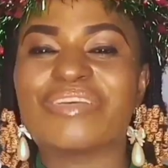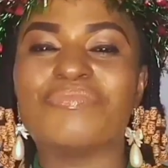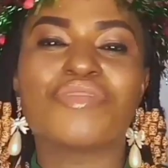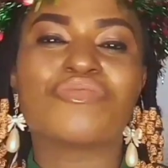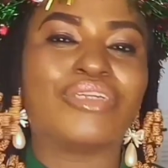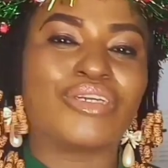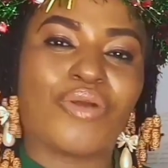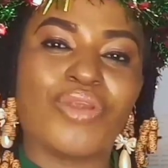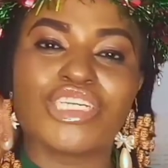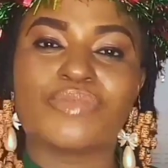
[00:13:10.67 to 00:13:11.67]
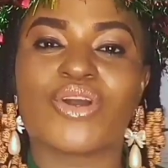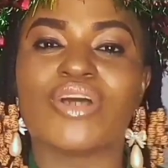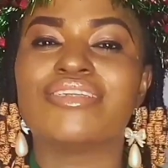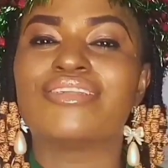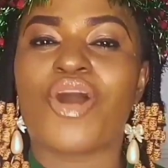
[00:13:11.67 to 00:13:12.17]
and beautiful decorations, because
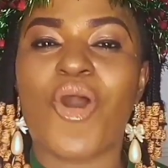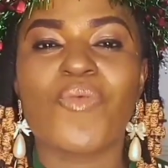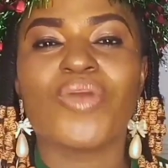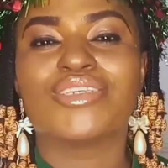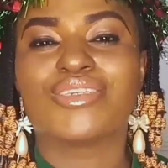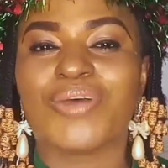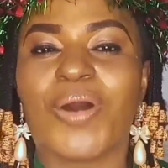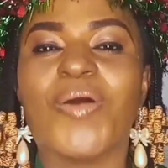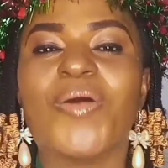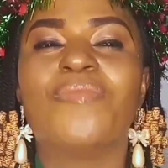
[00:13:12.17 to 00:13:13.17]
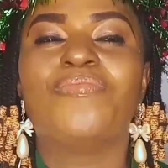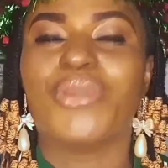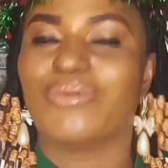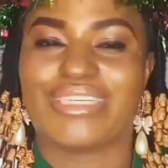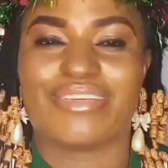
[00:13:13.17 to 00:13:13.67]
it's always so
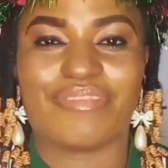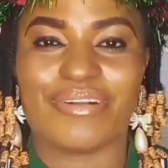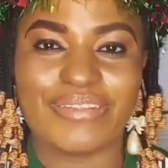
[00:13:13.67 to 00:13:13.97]
beautiful.